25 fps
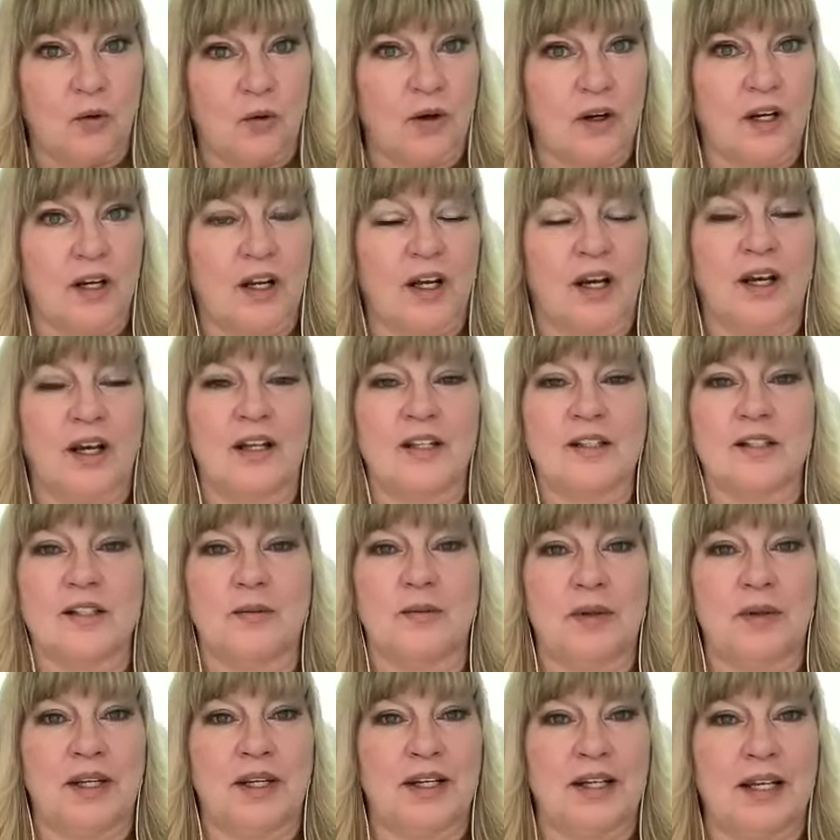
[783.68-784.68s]
organized and
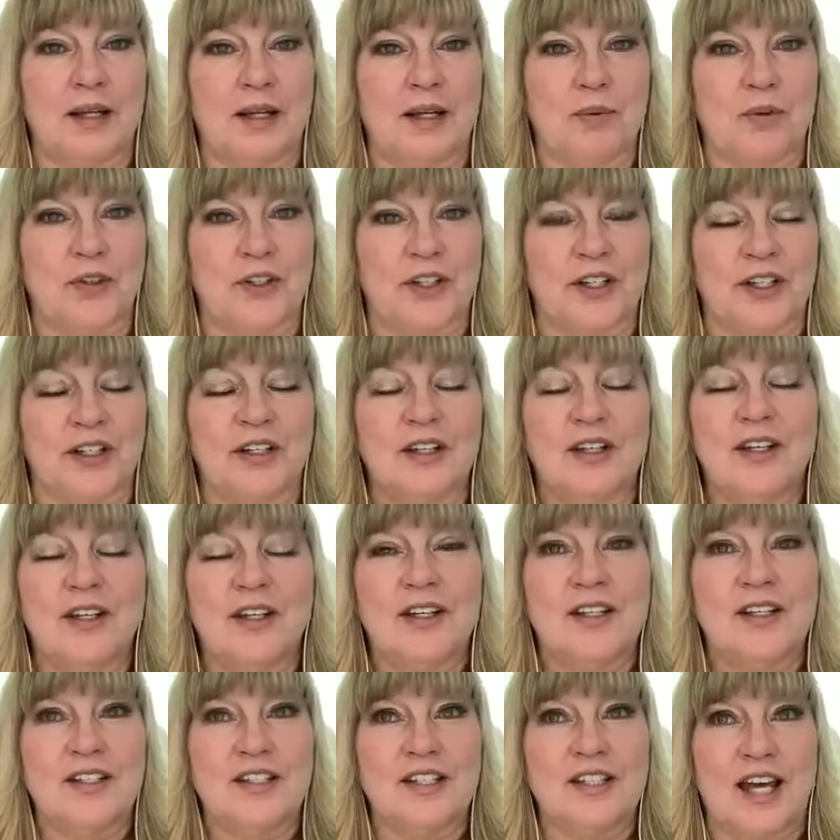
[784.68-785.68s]
being able to
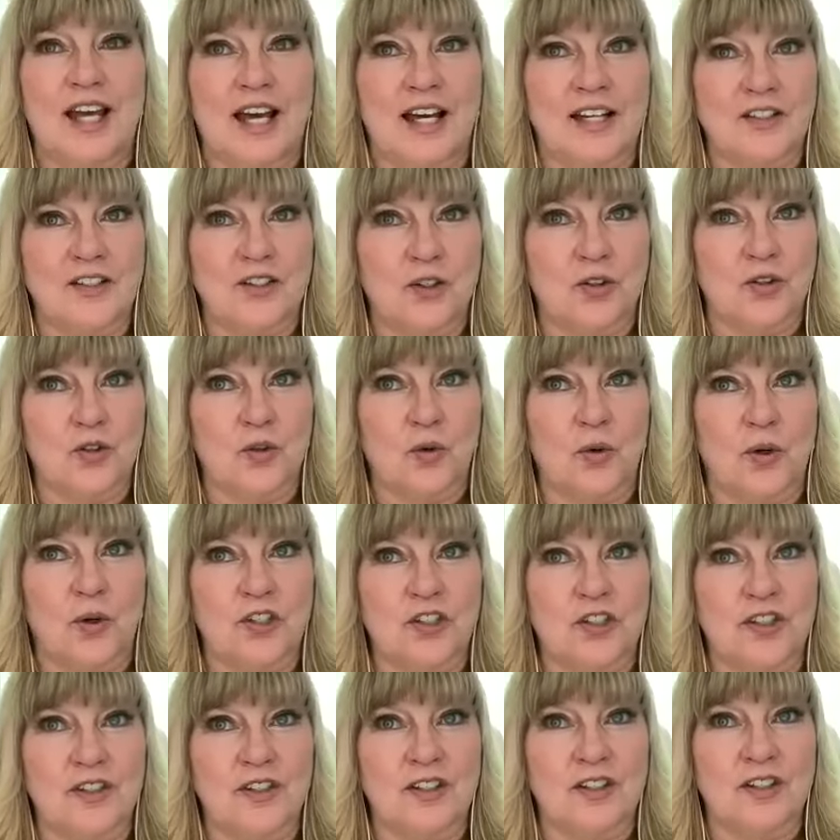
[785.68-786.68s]
to ask those
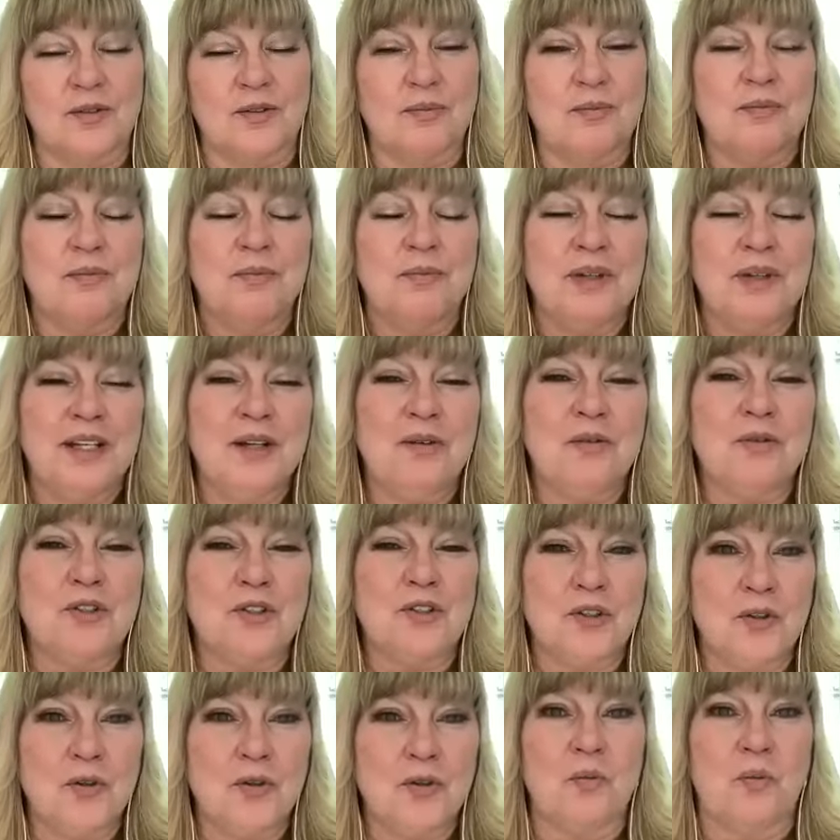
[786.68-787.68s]
questions because many
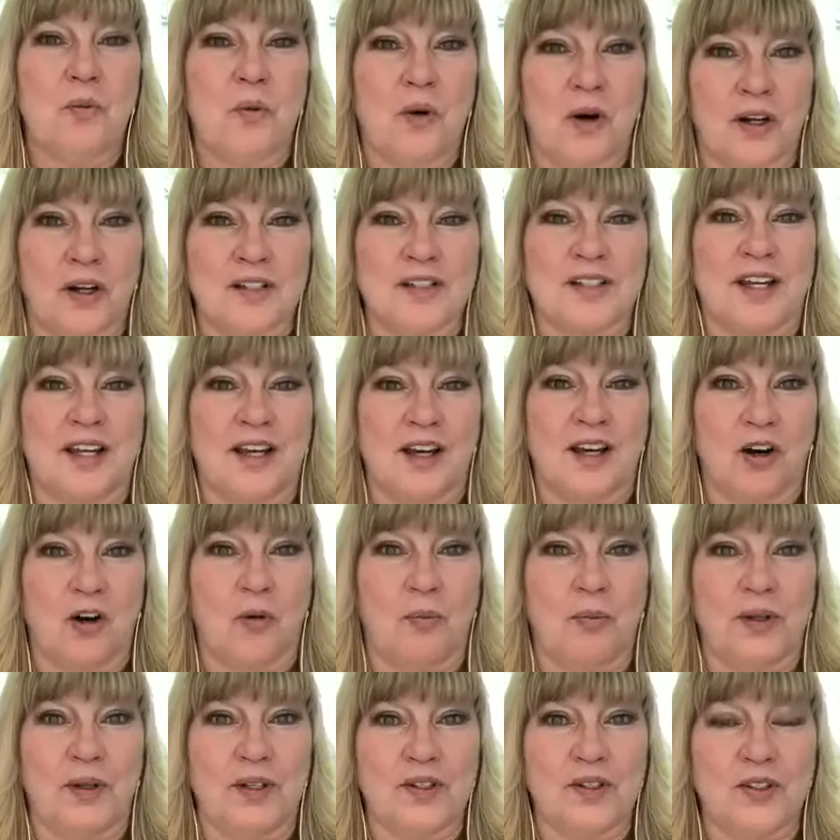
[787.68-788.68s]
do want to
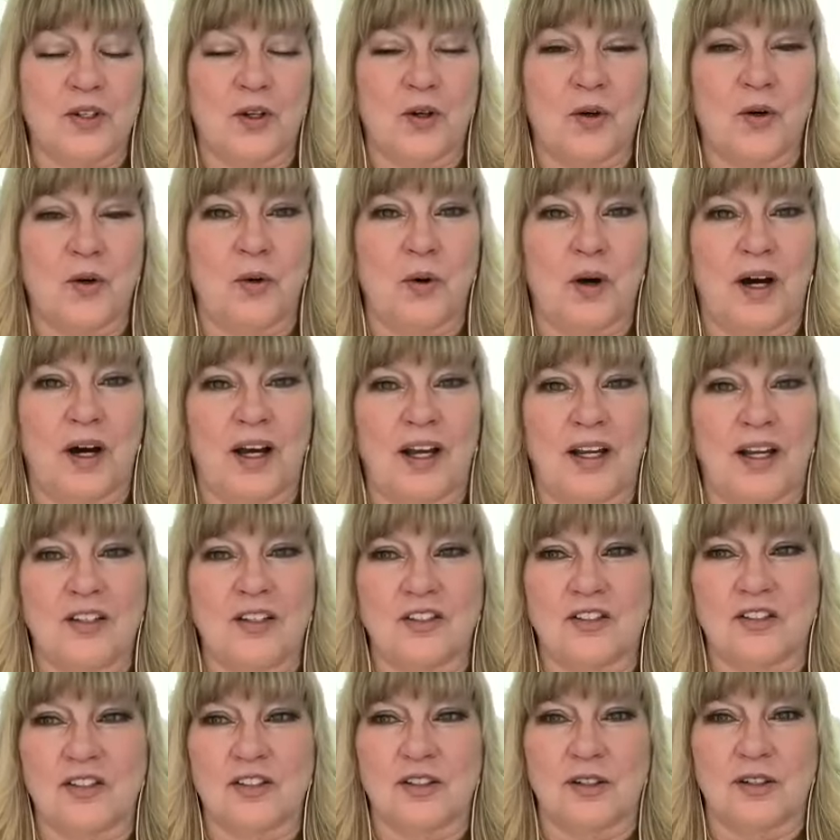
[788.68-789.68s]
help and so i
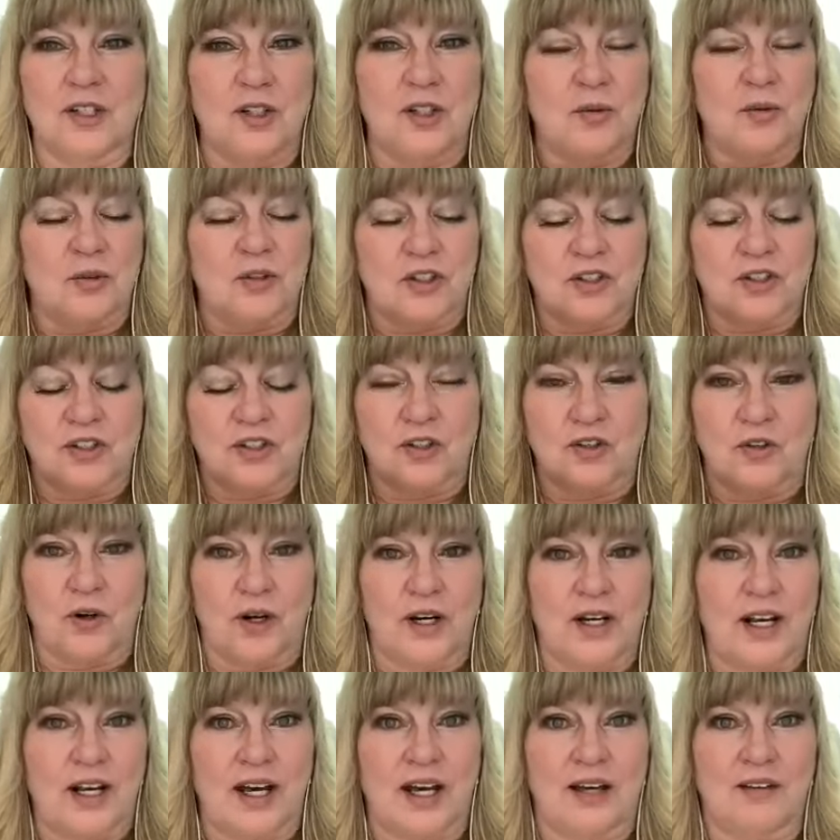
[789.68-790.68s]
just you were just a
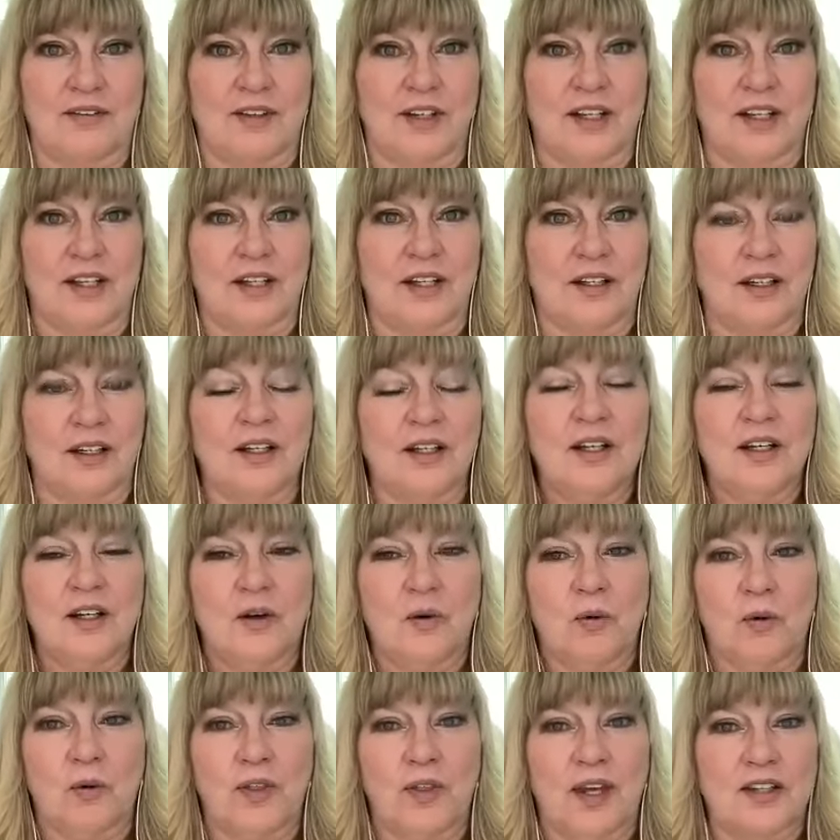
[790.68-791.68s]
great advocate
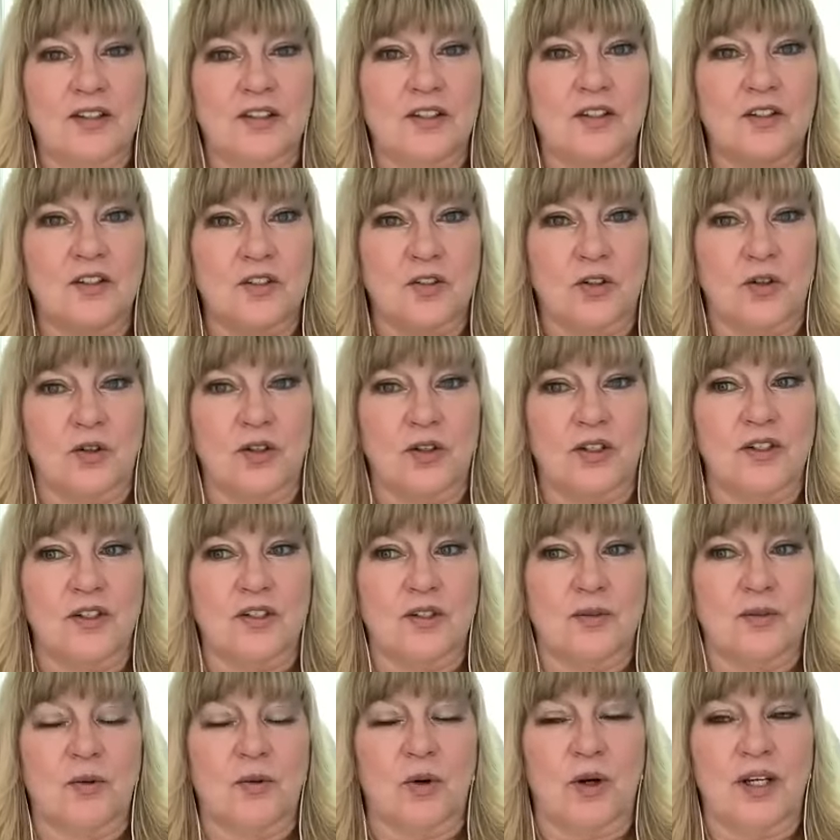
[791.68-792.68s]
where that's concerned and
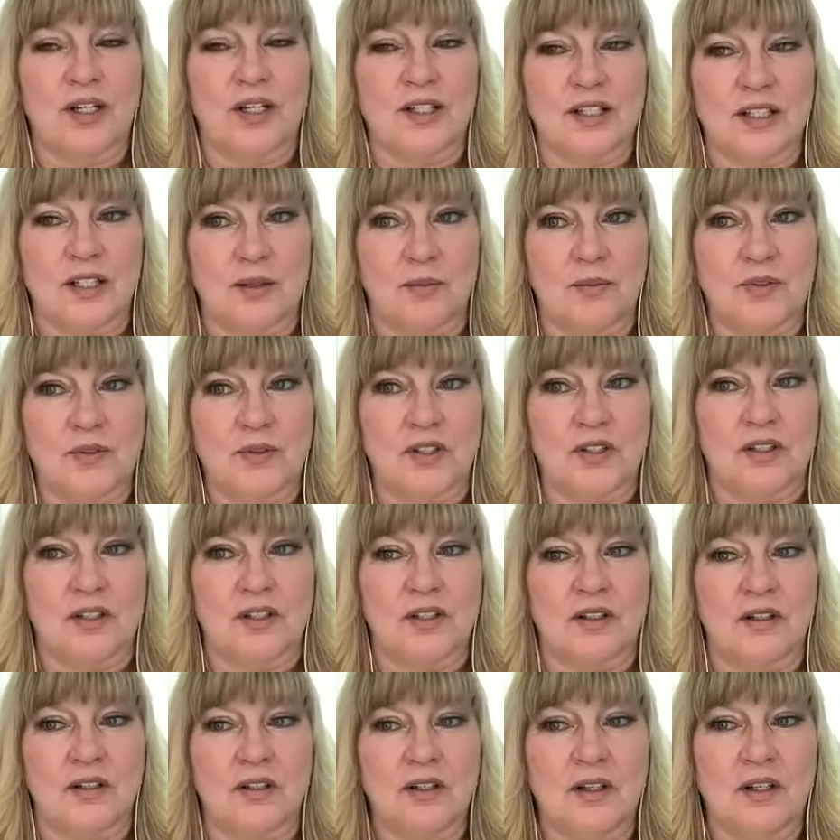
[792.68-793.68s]
some great tips
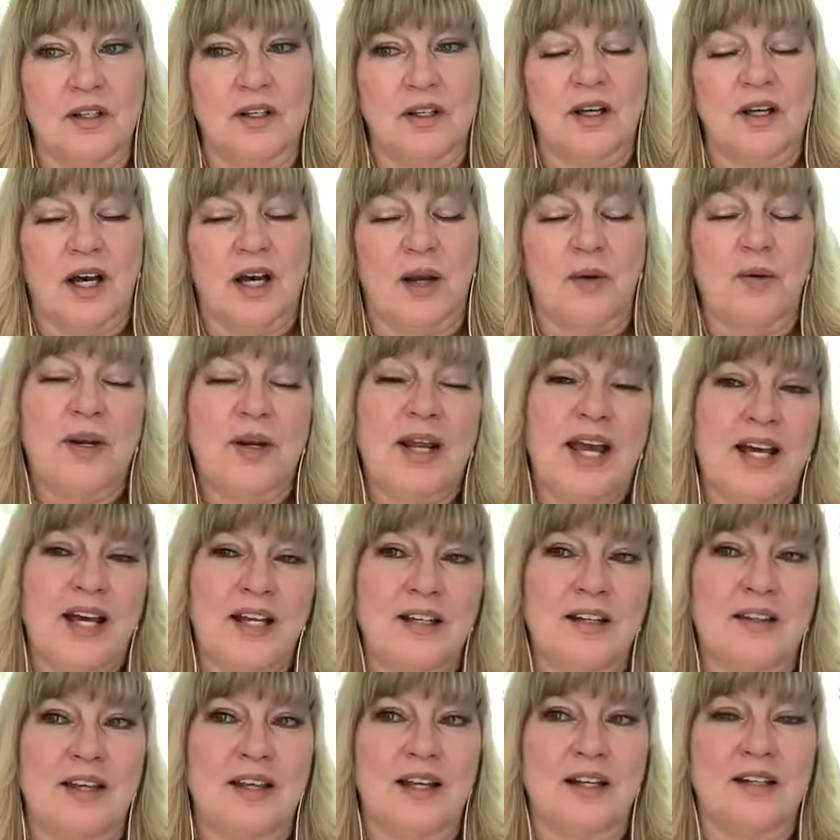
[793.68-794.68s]
to I would add
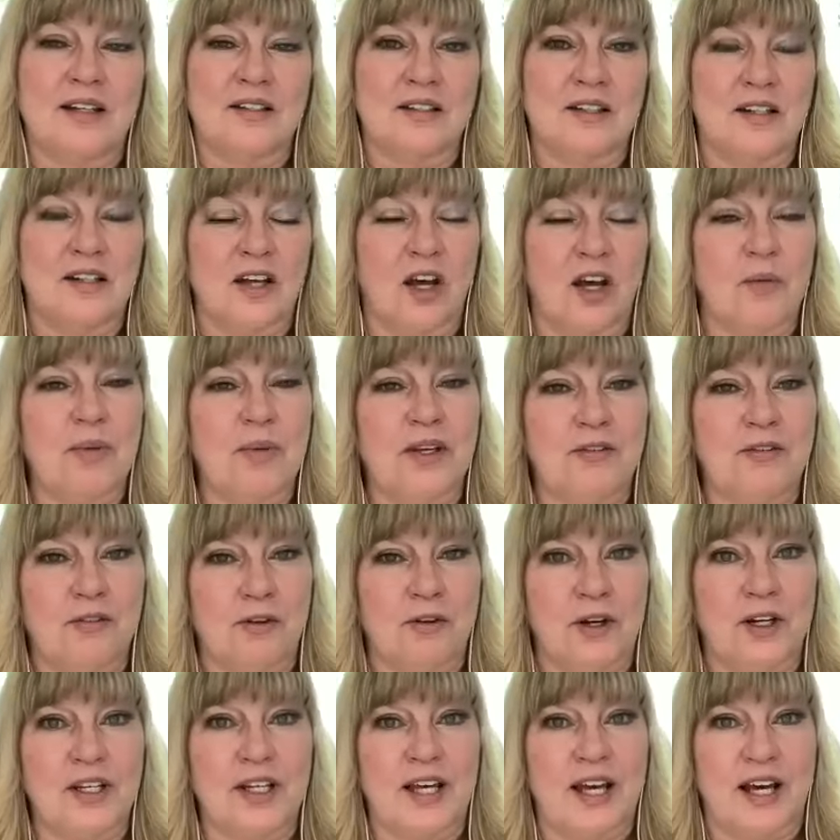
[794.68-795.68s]
to that is to not be
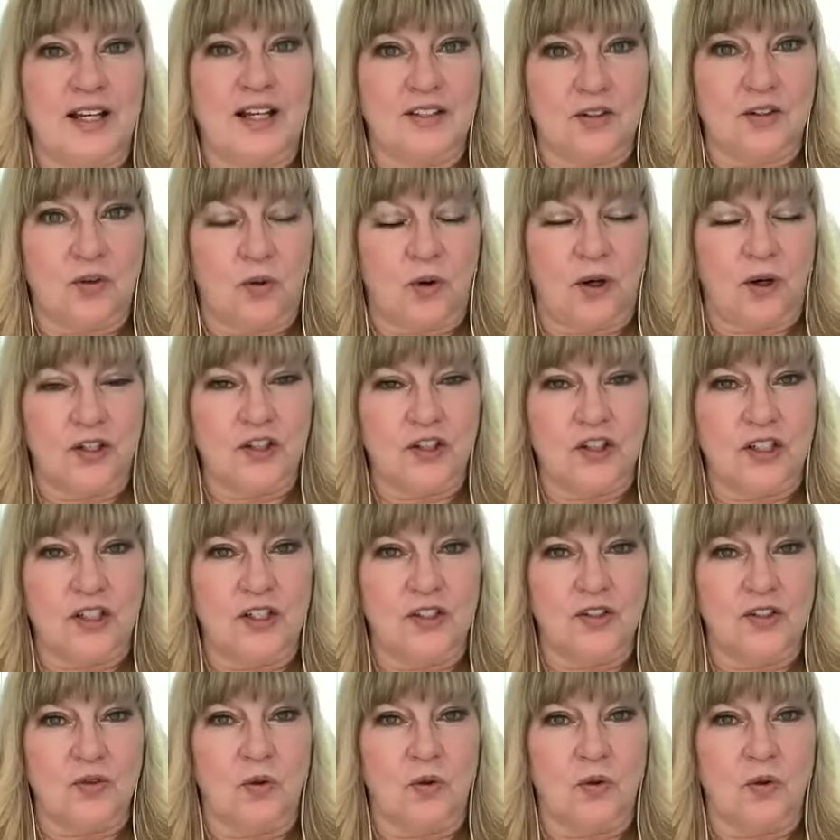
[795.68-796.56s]
afraid to ask questions.